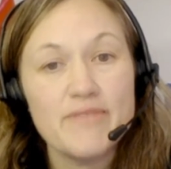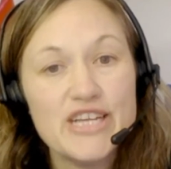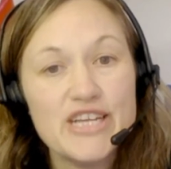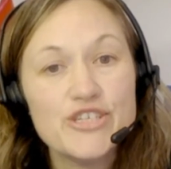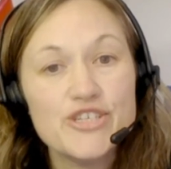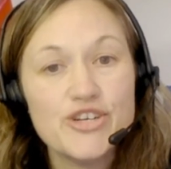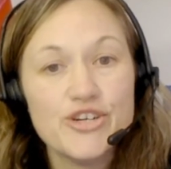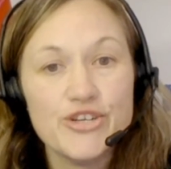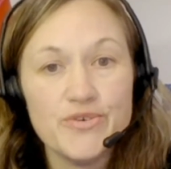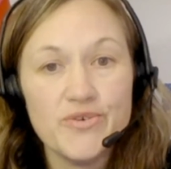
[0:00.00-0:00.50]

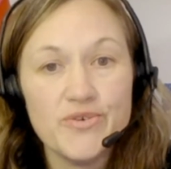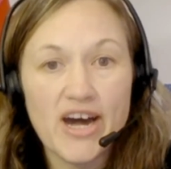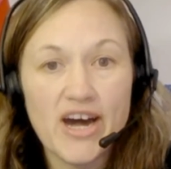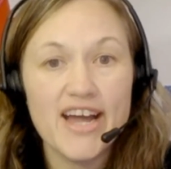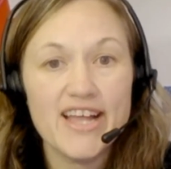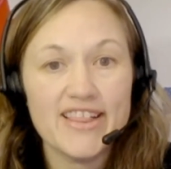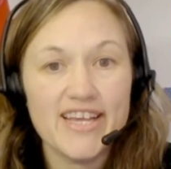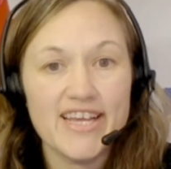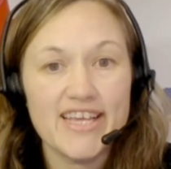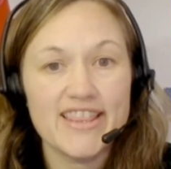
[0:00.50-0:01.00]
sure you
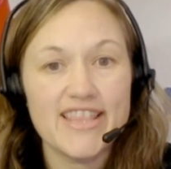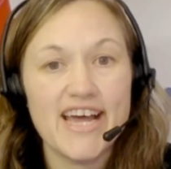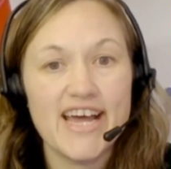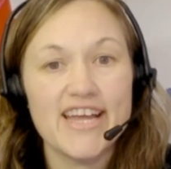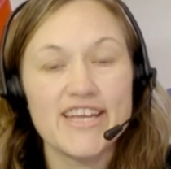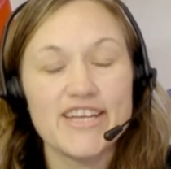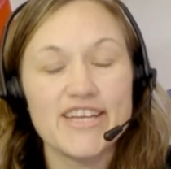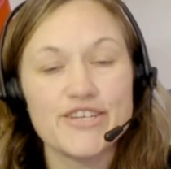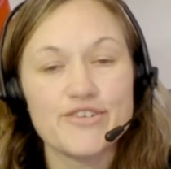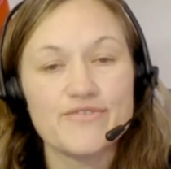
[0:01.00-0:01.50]
highlight
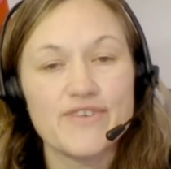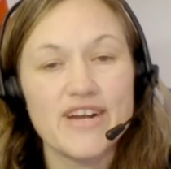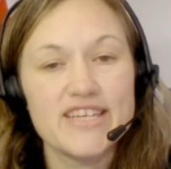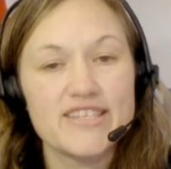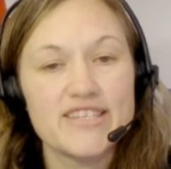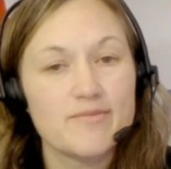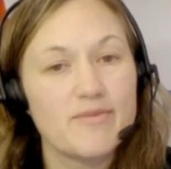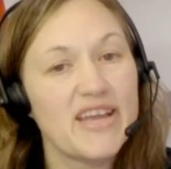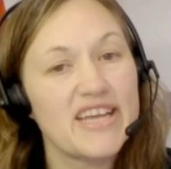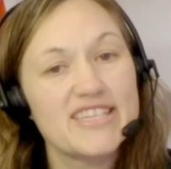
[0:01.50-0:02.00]
that in your
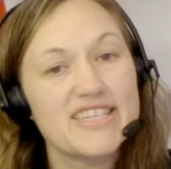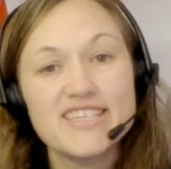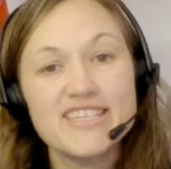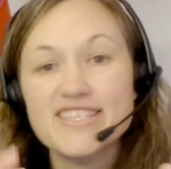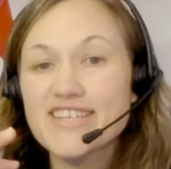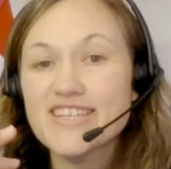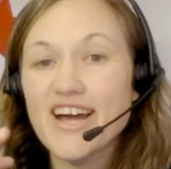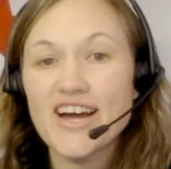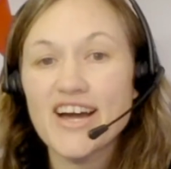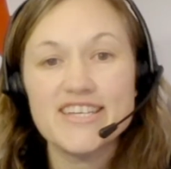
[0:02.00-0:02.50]
resume. It
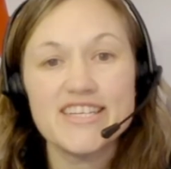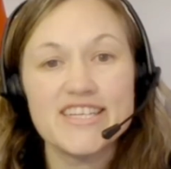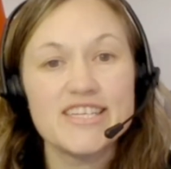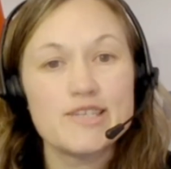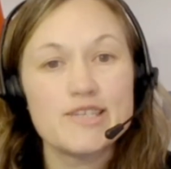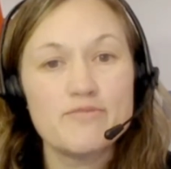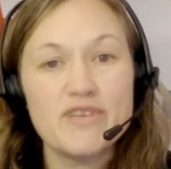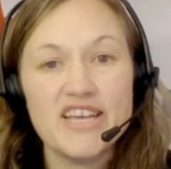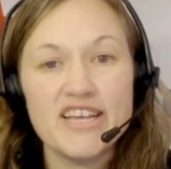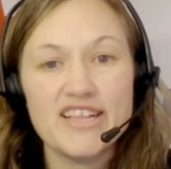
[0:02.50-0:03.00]
does not need
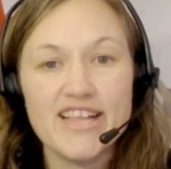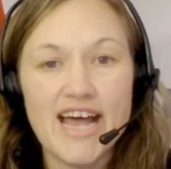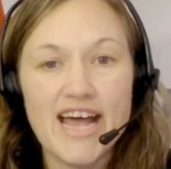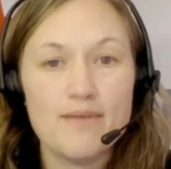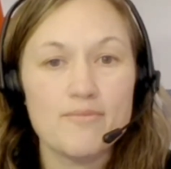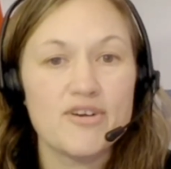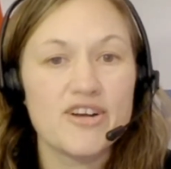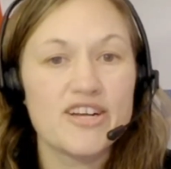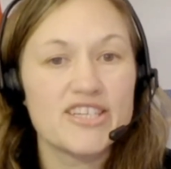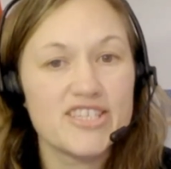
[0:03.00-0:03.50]
to be
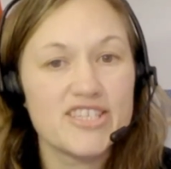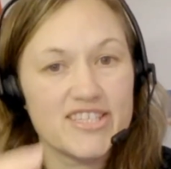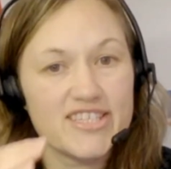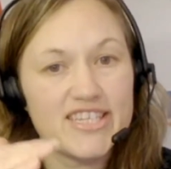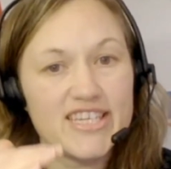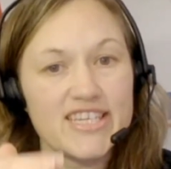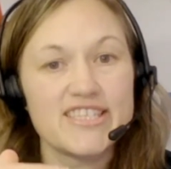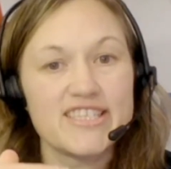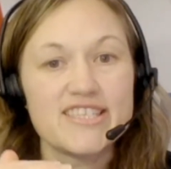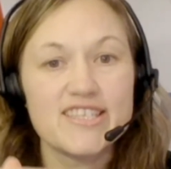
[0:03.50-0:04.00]
elaborate. It just
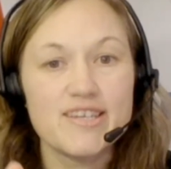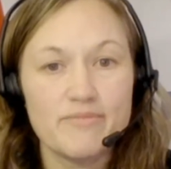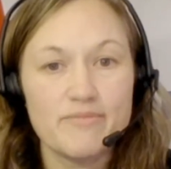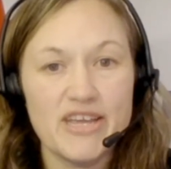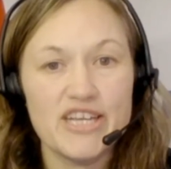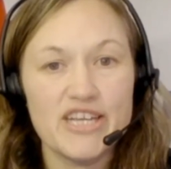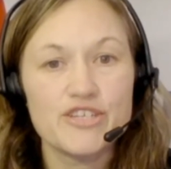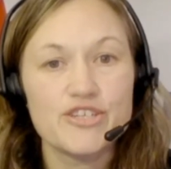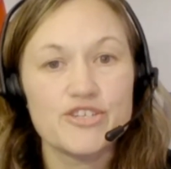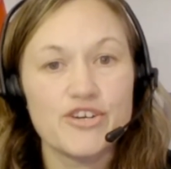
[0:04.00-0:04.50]
needs to
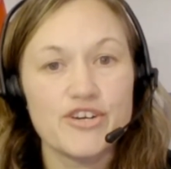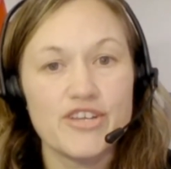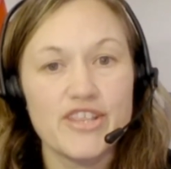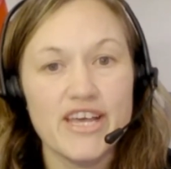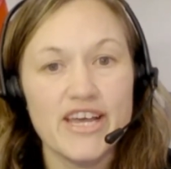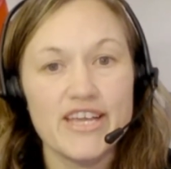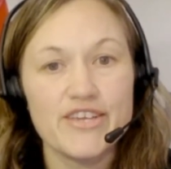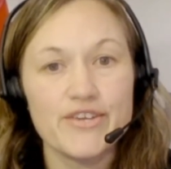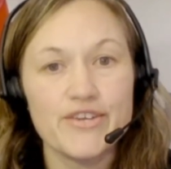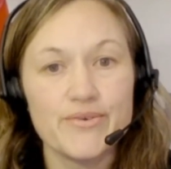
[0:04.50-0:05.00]
make sure
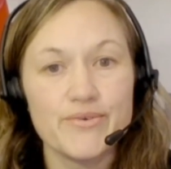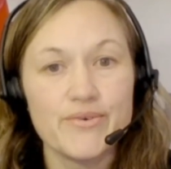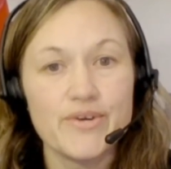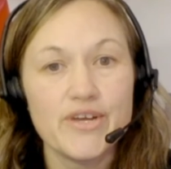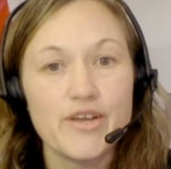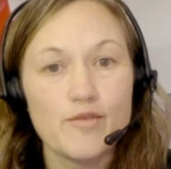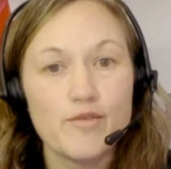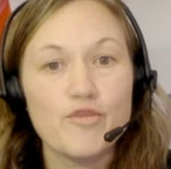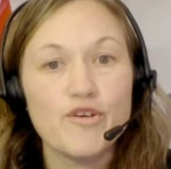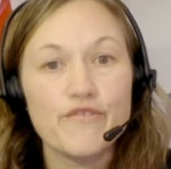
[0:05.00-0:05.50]
that you
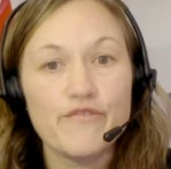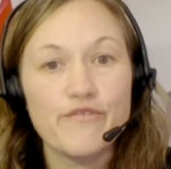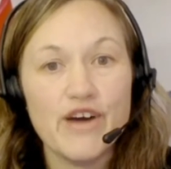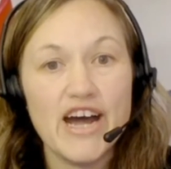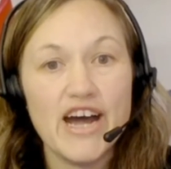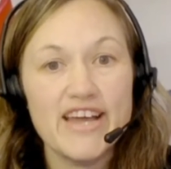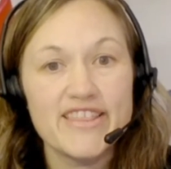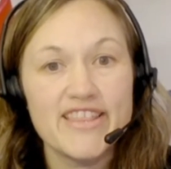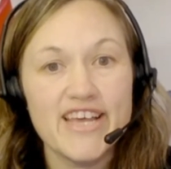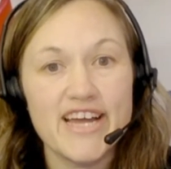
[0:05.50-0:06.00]

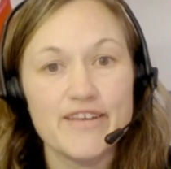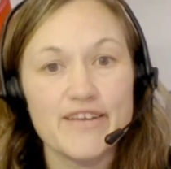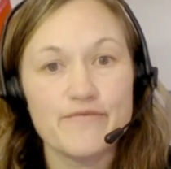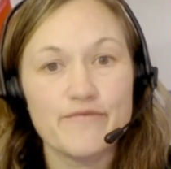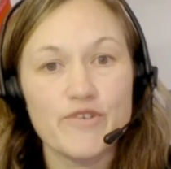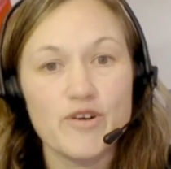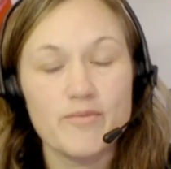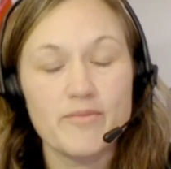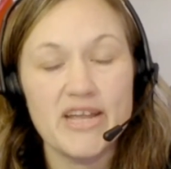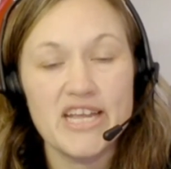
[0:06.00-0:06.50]
provide that
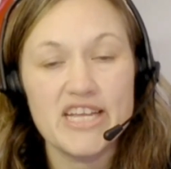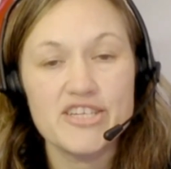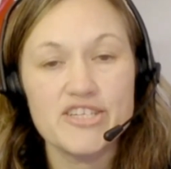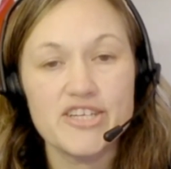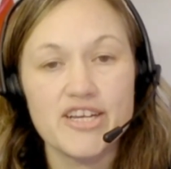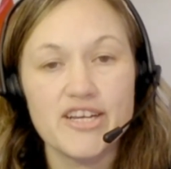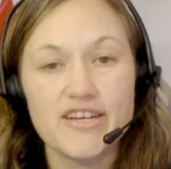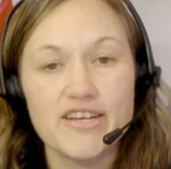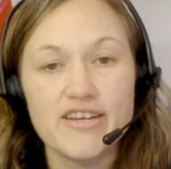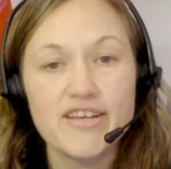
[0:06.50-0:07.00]

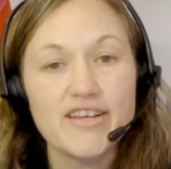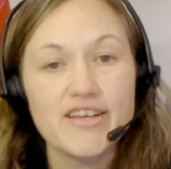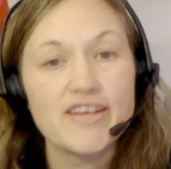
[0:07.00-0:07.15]
information.